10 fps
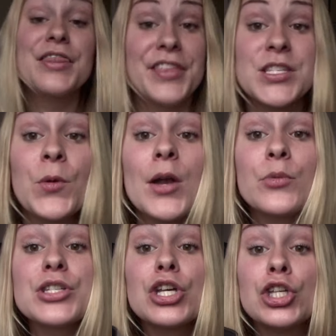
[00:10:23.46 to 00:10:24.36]
This
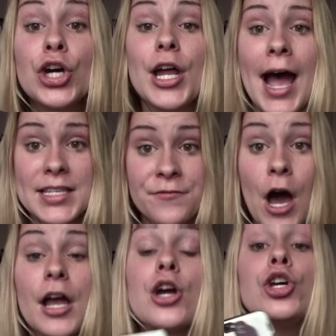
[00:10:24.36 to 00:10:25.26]
one was good as
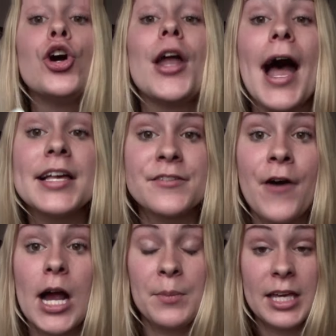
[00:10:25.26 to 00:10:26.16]
fuck. Good as
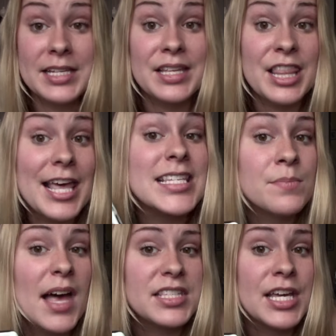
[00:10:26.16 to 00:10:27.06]
fuck because of
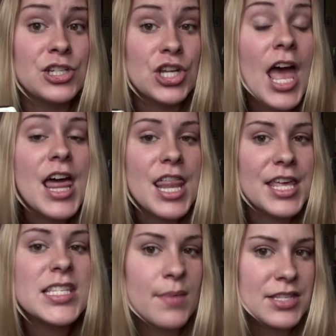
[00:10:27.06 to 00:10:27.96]
this message,
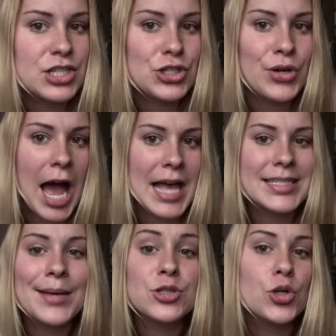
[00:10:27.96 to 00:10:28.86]
you
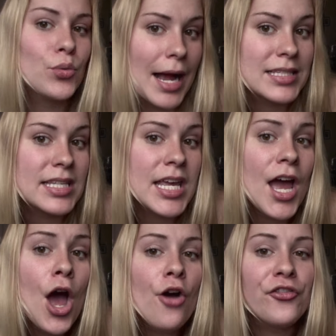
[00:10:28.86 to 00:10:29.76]
guys, came directly
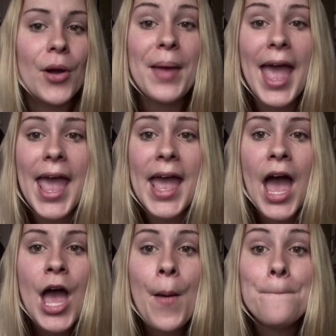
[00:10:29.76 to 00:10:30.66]
from
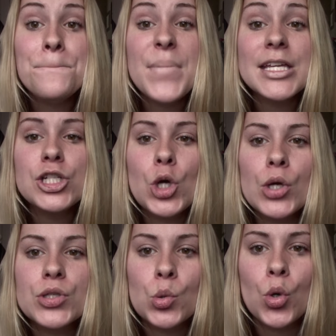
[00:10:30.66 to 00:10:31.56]
a
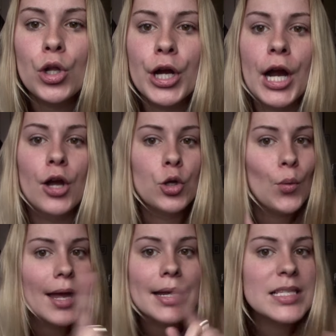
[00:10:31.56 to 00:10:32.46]
middle schooler
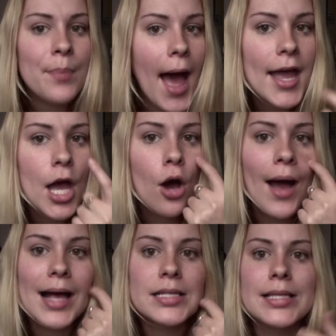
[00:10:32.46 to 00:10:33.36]
who in his bio
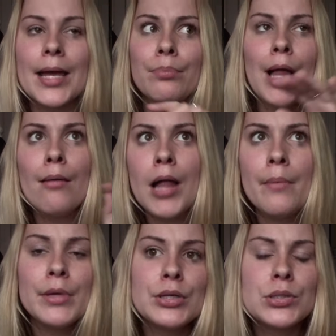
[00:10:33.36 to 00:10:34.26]
has like blah
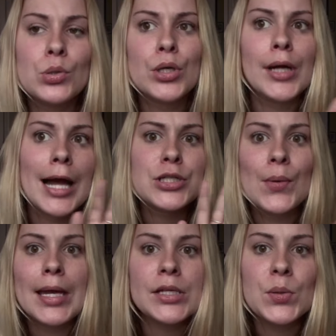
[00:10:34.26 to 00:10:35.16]
blah middle school
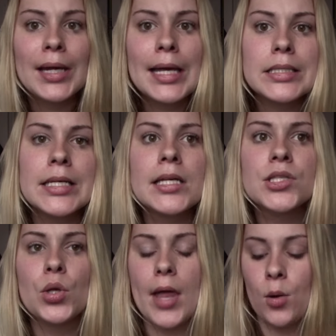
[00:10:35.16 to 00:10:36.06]
graduating 2018.
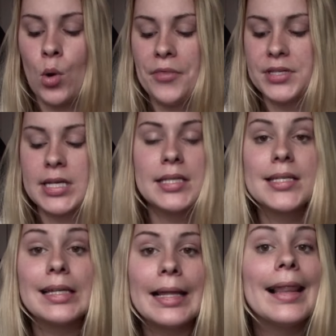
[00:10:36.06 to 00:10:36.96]
So like what, this kid's
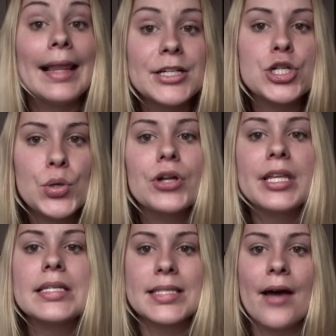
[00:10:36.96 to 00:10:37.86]
in
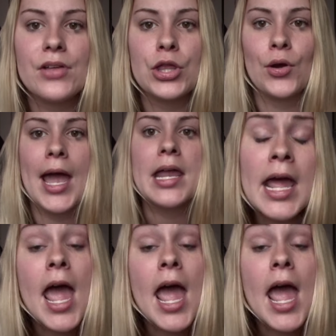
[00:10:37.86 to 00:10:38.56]
literally seventh grade.